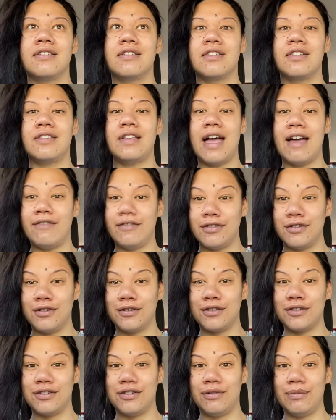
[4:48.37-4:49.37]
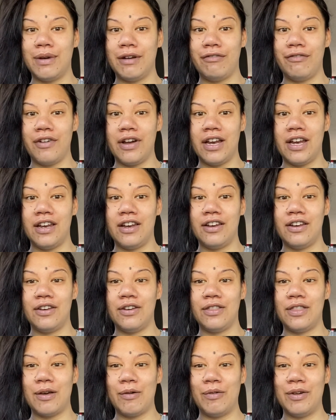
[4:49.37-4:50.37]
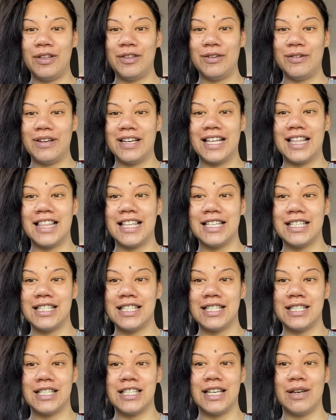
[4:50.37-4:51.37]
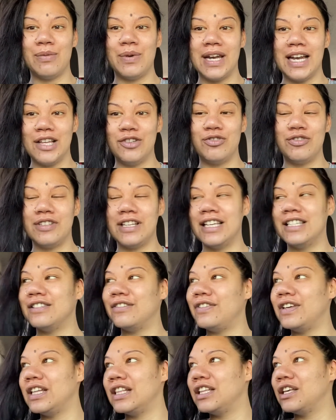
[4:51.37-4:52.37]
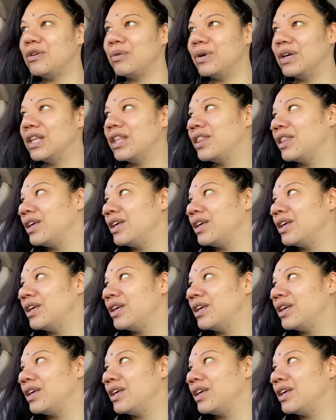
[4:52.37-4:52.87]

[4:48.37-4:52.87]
because I haven't talked to my friend that we're doing this 100 Days of Healing with,